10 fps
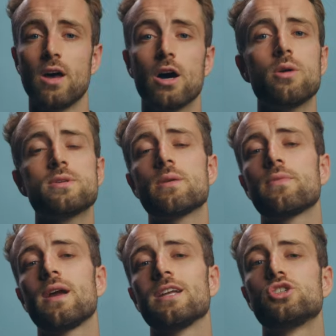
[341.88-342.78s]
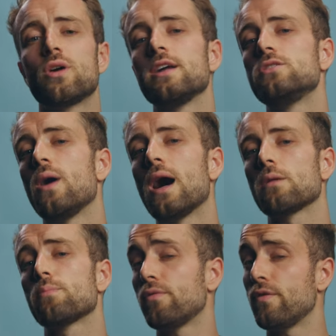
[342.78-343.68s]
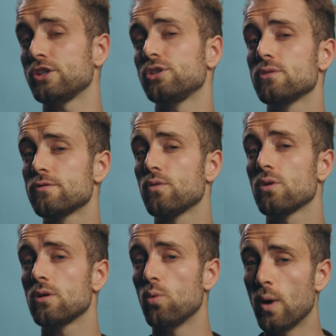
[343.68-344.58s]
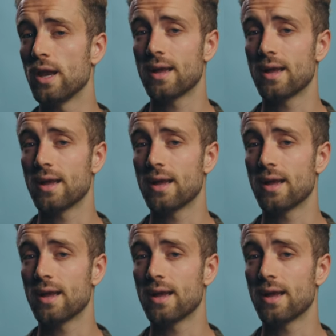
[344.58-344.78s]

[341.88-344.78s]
Audio is something I try to hire professionals for when I